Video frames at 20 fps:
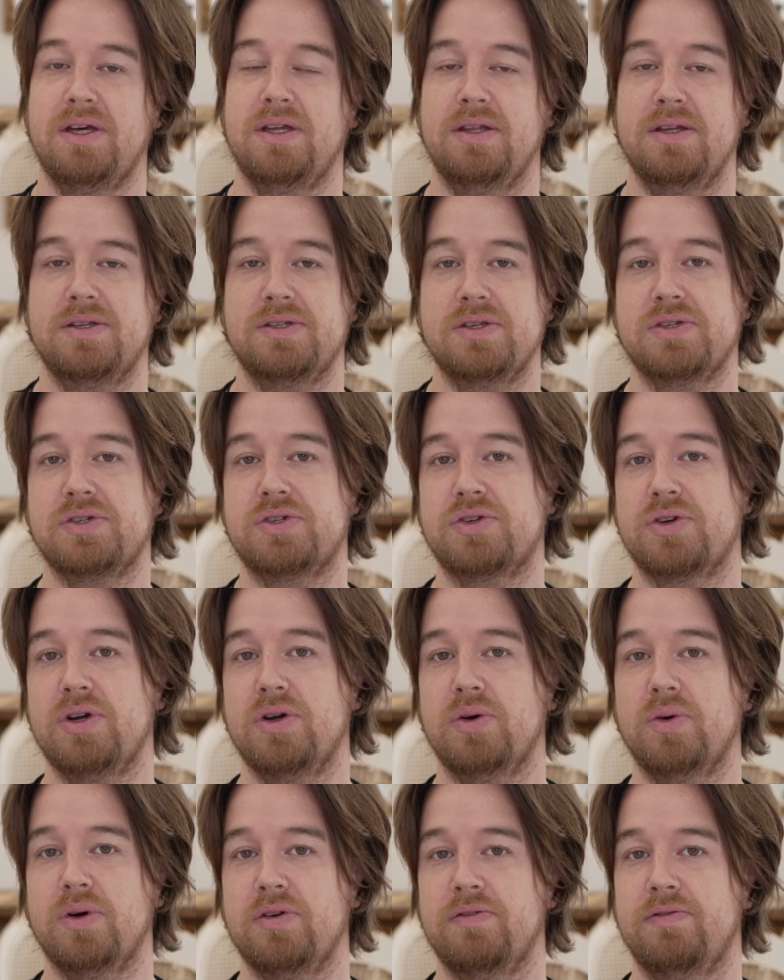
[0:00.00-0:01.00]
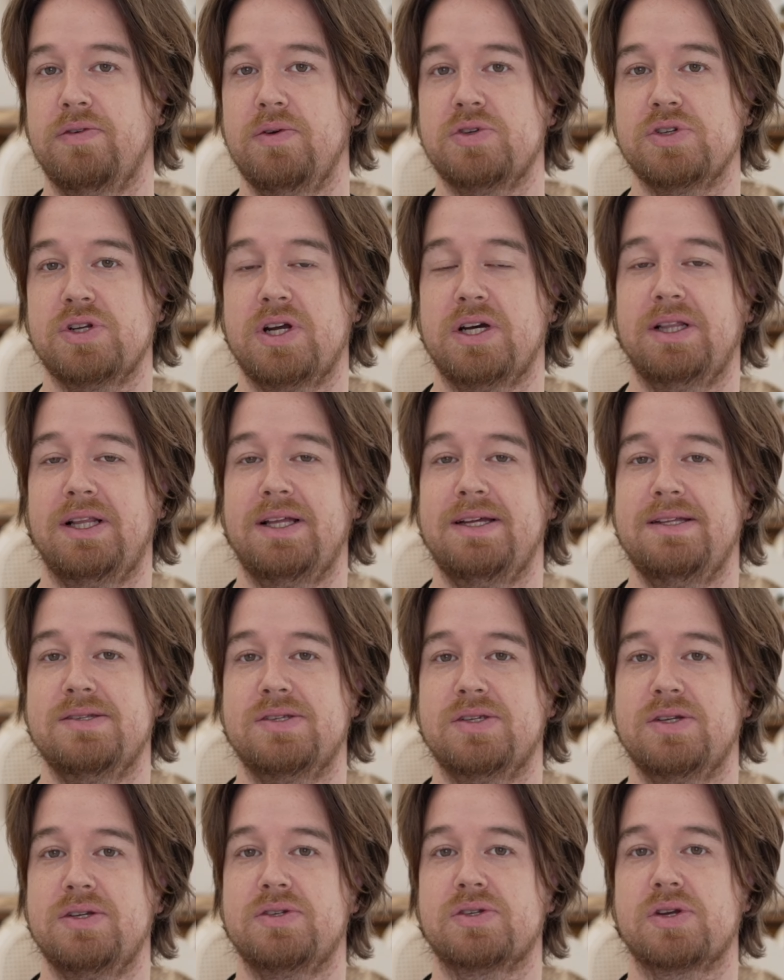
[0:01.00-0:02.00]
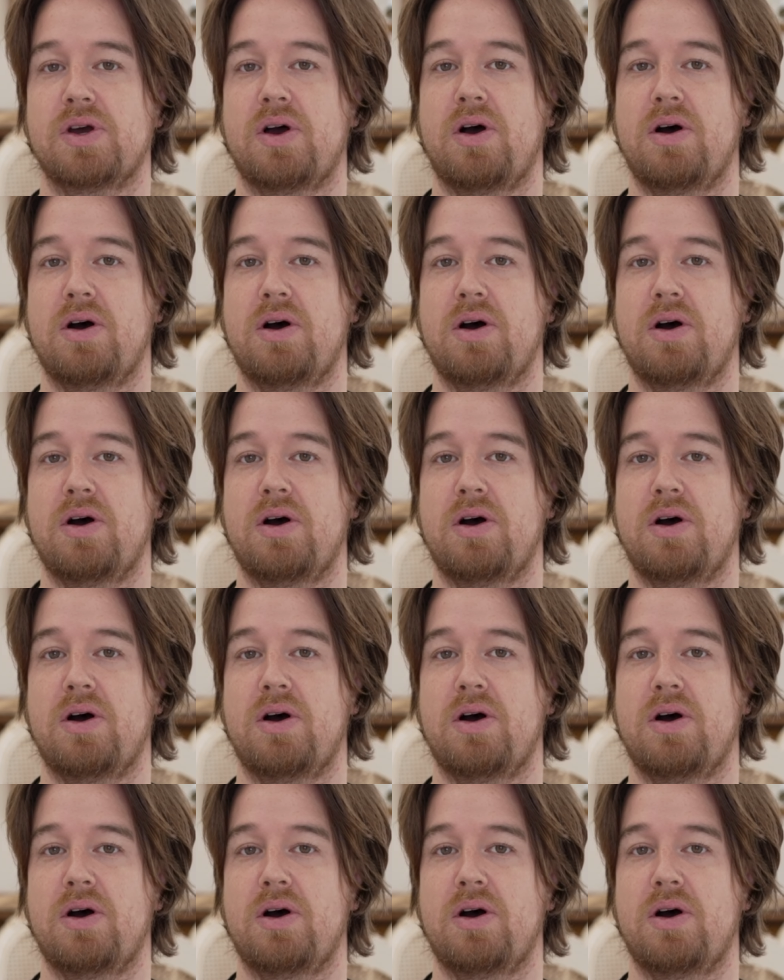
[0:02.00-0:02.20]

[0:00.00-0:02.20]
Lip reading: This is true. Fujinon lenses